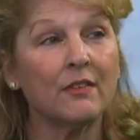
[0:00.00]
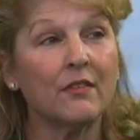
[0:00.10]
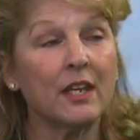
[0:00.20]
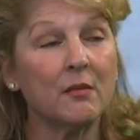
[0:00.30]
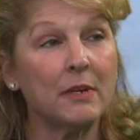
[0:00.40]

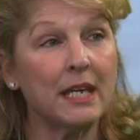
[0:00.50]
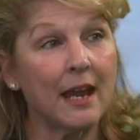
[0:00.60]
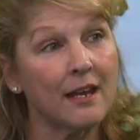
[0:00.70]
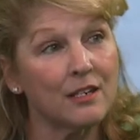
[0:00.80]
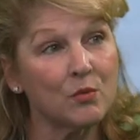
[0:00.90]
that they can be
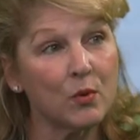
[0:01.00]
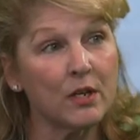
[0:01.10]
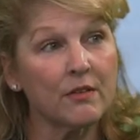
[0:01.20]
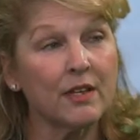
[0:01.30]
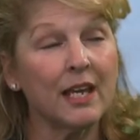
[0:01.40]
candid
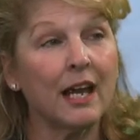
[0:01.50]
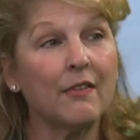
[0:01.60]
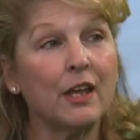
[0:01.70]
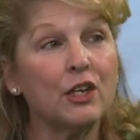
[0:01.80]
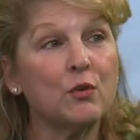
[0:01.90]
with,
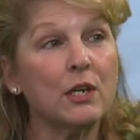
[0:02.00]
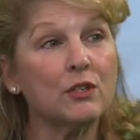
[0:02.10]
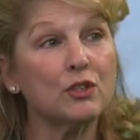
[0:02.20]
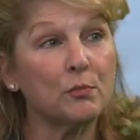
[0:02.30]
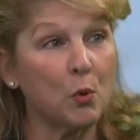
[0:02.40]
and that you
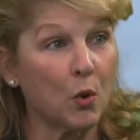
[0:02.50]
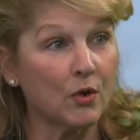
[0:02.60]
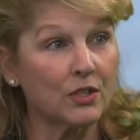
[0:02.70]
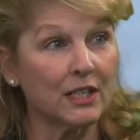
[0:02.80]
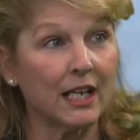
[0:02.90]
can support.